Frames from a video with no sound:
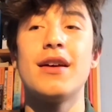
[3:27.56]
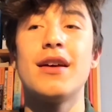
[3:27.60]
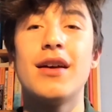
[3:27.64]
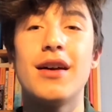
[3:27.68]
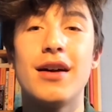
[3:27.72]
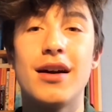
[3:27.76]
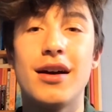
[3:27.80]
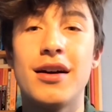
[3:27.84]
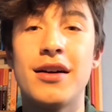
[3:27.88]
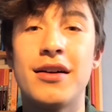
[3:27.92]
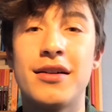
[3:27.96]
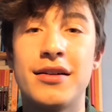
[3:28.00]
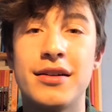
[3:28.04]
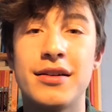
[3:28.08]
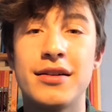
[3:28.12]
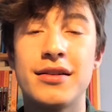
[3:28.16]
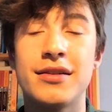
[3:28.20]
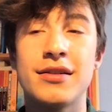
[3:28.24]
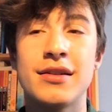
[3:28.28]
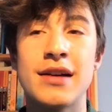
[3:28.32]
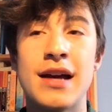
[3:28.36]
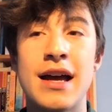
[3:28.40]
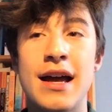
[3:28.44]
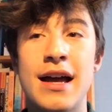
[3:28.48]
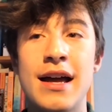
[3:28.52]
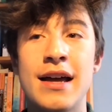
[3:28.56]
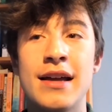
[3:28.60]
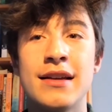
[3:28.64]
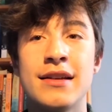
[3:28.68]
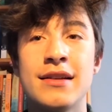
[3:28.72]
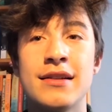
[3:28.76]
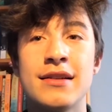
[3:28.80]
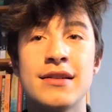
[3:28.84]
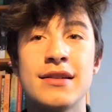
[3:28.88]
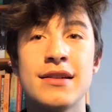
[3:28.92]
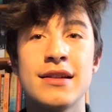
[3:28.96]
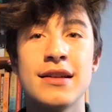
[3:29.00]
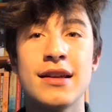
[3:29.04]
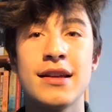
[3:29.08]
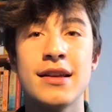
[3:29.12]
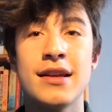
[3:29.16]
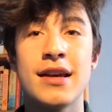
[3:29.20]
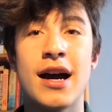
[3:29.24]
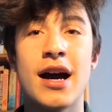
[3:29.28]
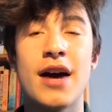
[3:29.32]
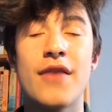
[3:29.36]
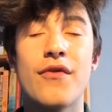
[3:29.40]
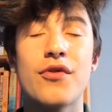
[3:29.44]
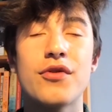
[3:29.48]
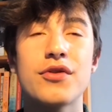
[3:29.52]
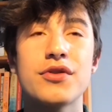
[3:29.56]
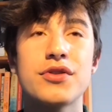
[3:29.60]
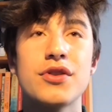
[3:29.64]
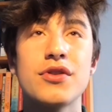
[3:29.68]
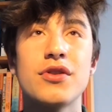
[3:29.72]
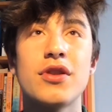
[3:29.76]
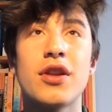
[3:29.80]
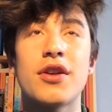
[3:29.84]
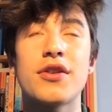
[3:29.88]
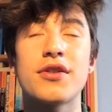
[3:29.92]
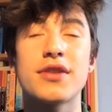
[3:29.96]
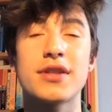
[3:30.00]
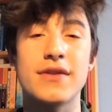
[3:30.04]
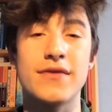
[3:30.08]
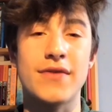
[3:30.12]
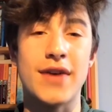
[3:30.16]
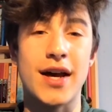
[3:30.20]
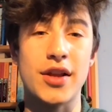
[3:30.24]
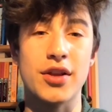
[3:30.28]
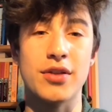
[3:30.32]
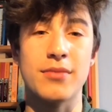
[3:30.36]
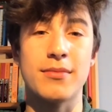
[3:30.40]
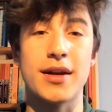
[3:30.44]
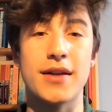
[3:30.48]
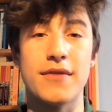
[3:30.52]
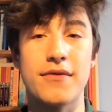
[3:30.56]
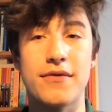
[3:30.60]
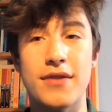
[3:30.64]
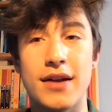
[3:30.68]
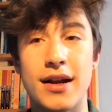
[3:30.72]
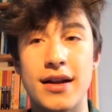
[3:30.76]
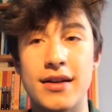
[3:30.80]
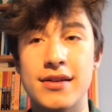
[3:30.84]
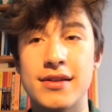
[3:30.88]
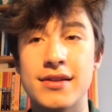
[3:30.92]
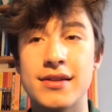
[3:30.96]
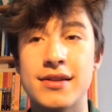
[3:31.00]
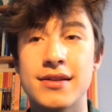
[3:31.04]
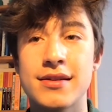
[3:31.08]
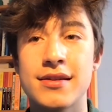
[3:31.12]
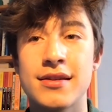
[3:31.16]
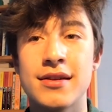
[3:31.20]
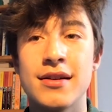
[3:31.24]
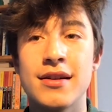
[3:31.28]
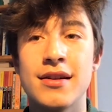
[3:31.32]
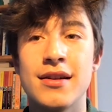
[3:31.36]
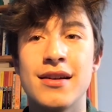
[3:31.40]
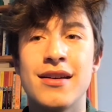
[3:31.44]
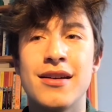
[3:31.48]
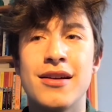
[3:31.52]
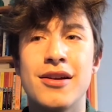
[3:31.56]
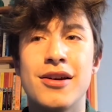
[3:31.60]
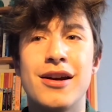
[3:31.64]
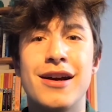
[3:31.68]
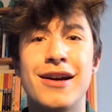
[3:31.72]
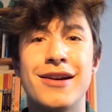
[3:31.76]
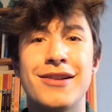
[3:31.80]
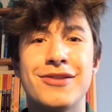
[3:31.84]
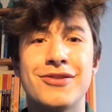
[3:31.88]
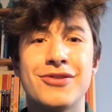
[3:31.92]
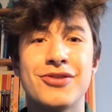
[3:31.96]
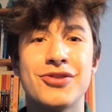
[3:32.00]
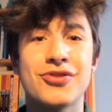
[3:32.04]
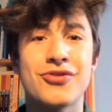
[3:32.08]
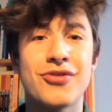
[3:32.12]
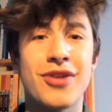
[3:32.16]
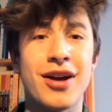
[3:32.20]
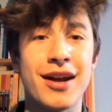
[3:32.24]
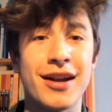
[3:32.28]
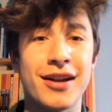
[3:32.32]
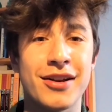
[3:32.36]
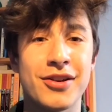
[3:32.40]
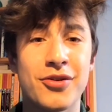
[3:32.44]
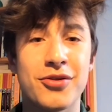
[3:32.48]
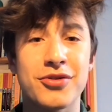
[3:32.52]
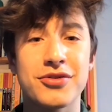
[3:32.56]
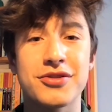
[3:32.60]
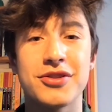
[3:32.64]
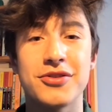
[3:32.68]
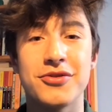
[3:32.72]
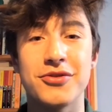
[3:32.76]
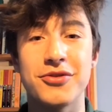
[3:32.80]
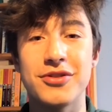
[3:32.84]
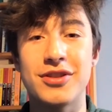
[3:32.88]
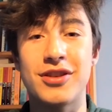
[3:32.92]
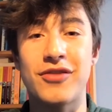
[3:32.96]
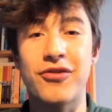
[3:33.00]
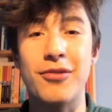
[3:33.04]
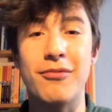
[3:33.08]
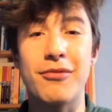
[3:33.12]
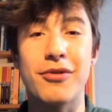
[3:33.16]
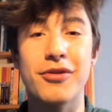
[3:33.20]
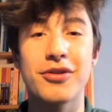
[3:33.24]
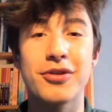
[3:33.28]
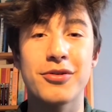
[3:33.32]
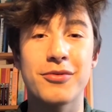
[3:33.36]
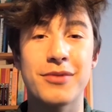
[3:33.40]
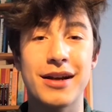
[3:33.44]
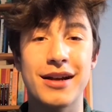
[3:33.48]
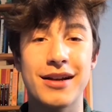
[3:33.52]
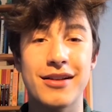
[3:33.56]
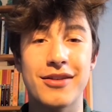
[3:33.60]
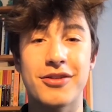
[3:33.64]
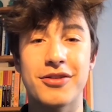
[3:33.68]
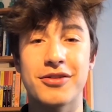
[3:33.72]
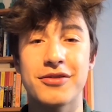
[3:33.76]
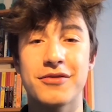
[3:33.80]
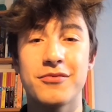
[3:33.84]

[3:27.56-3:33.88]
I've also learned to value my friends and trying not to lose them on the way along.